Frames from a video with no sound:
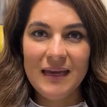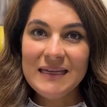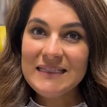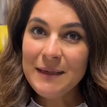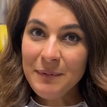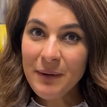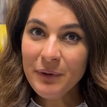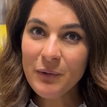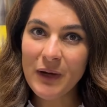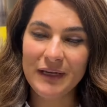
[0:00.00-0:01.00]
Tip
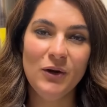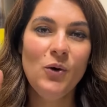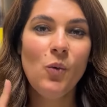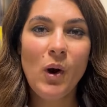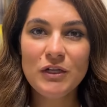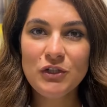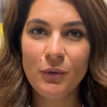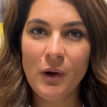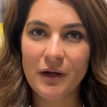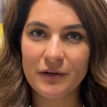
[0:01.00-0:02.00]
number 1, watch
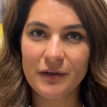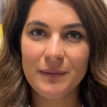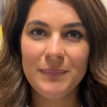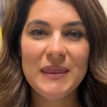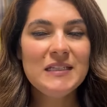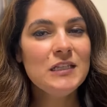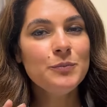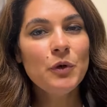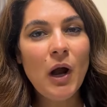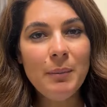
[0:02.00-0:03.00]
your water. This is
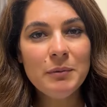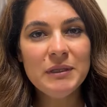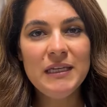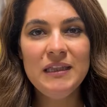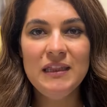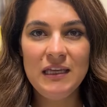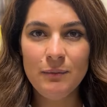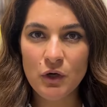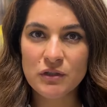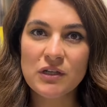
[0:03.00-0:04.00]
probably the
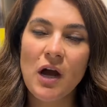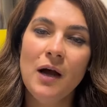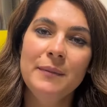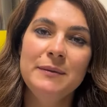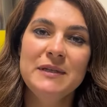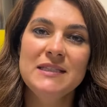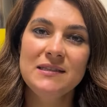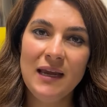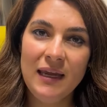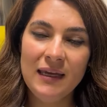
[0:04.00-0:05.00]
most common
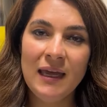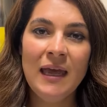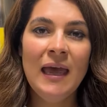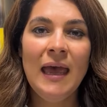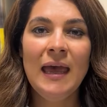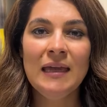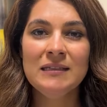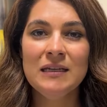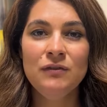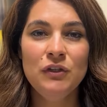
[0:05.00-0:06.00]
mistake.
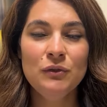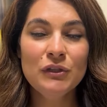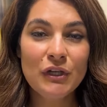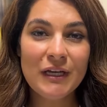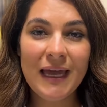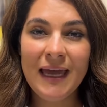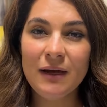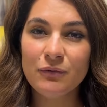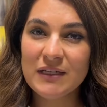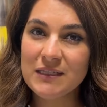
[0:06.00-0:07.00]
And if you look
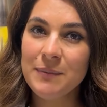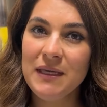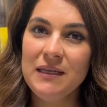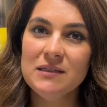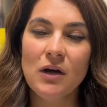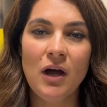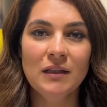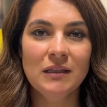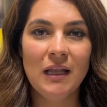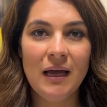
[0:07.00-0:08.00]
at recipes
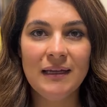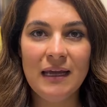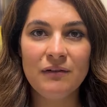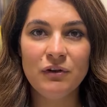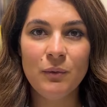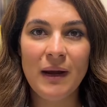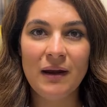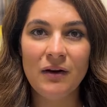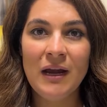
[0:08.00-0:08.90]
online everywhere,